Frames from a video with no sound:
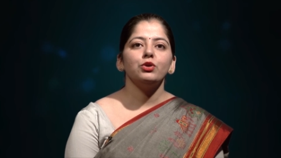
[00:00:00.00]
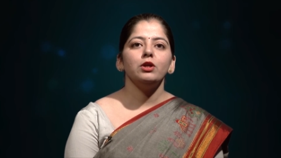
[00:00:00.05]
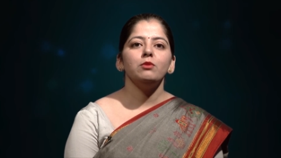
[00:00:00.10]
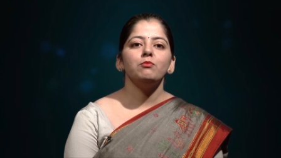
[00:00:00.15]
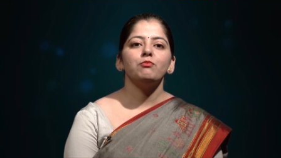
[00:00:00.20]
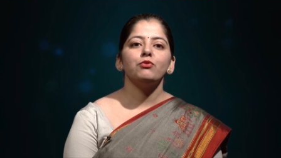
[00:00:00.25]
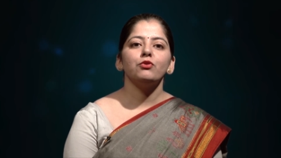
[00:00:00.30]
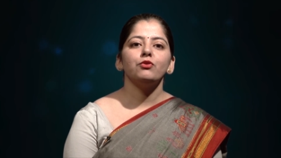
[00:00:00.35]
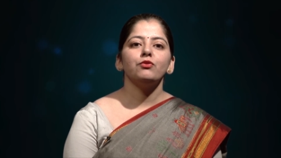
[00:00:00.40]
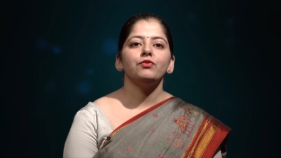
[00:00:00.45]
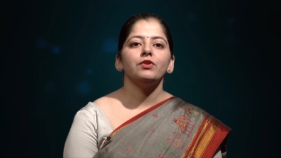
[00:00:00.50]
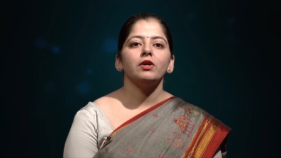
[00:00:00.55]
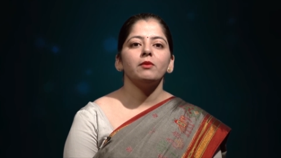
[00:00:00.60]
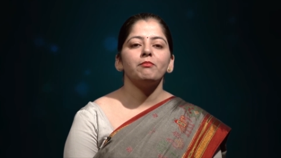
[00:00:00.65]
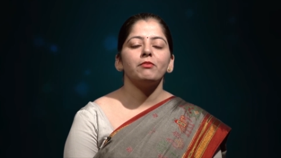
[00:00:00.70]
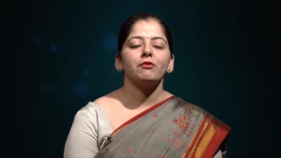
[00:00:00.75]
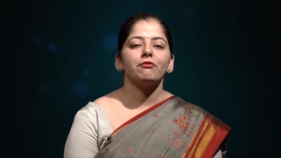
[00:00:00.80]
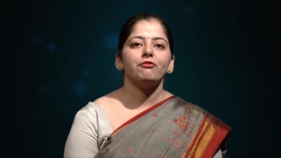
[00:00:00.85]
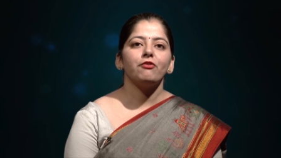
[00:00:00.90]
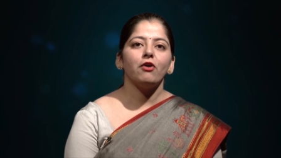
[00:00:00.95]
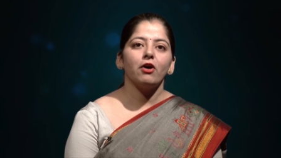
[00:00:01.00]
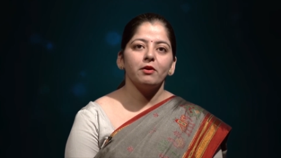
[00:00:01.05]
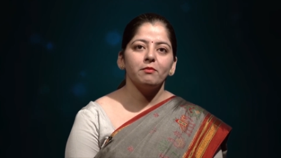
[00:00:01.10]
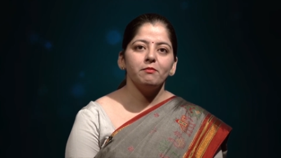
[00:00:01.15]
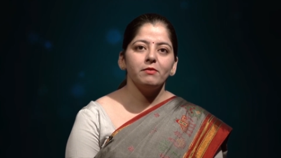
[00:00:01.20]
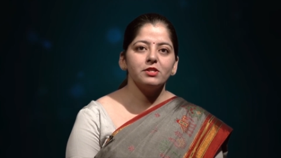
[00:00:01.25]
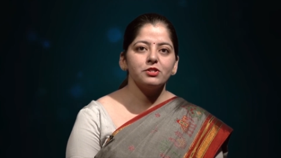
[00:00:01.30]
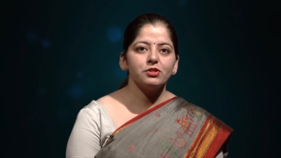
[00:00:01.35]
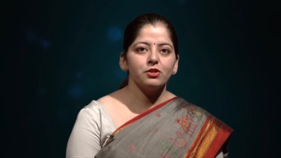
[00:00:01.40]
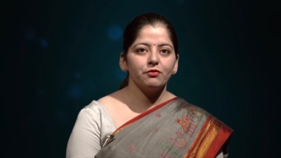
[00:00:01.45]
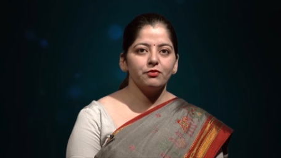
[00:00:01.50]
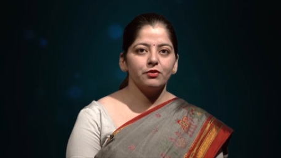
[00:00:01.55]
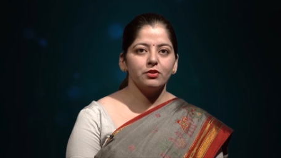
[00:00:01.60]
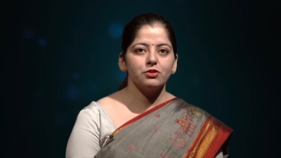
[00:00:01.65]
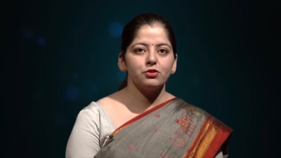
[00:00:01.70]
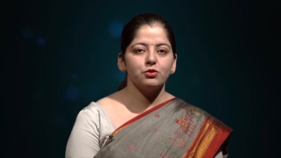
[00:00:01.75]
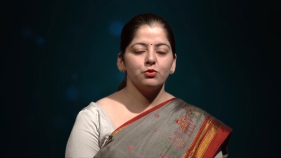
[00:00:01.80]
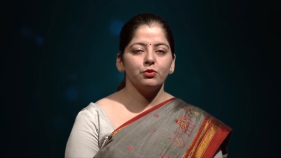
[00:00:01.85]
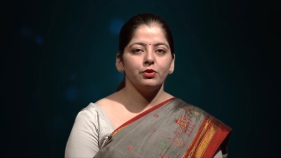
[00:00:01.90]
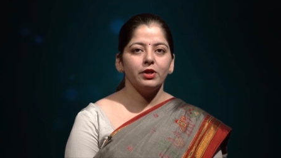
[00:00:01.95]
improve the performance of the
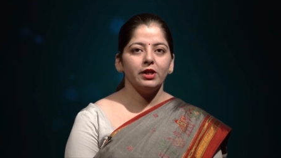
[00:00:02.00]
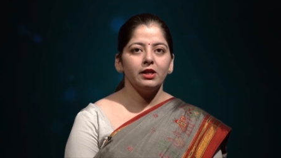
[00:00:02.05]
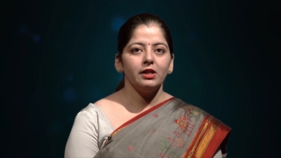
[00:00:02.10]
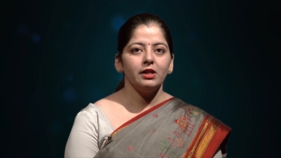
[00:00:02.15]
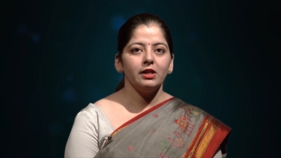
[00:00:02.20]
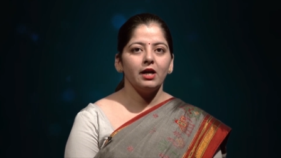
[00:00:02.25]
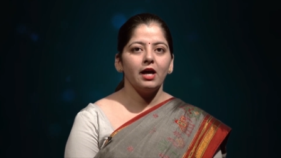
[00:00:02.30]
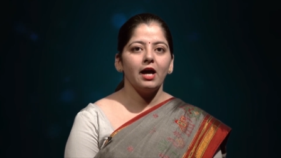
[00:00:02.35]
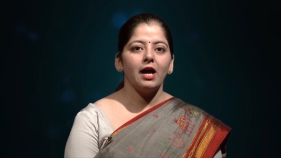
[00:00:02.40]
student